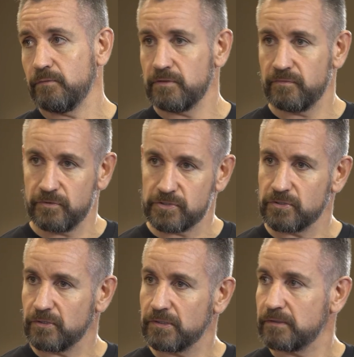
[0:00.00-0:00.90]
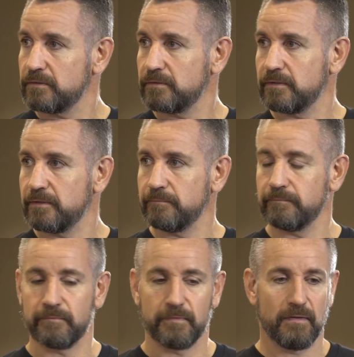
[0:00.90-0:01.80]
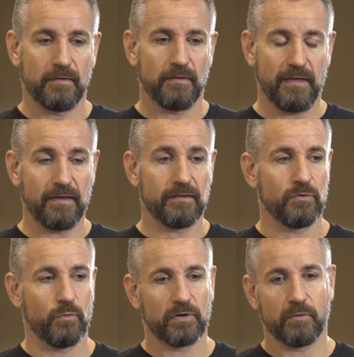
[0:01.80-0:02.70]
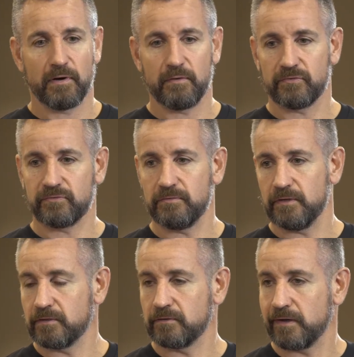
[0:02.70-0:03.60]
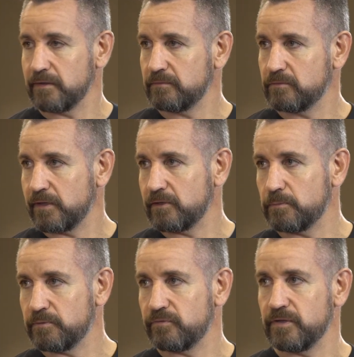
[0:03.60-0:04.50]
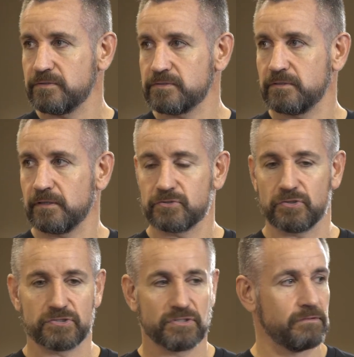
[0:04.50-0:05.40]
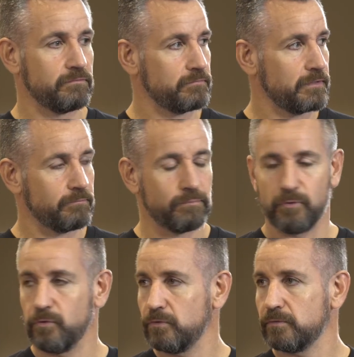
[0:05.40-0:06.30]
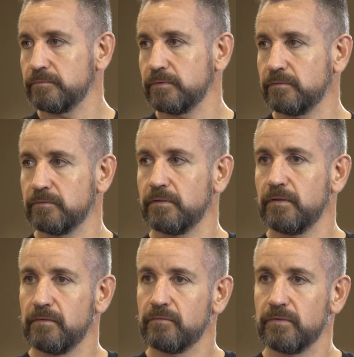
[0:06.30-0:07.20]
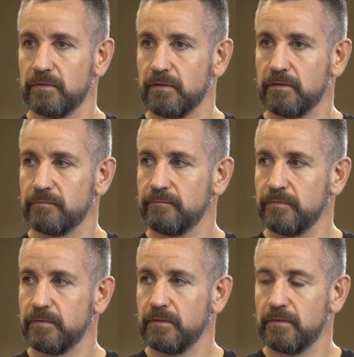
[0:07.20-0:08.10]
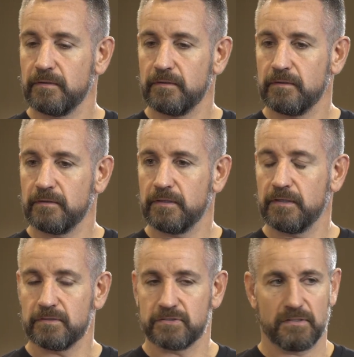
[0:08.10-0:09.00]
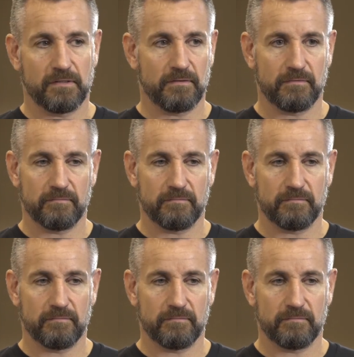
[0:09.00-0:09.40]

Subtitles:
when you first started. And you walk away with, you know, great group of friends like Josh and Paul, you know. Yeah, so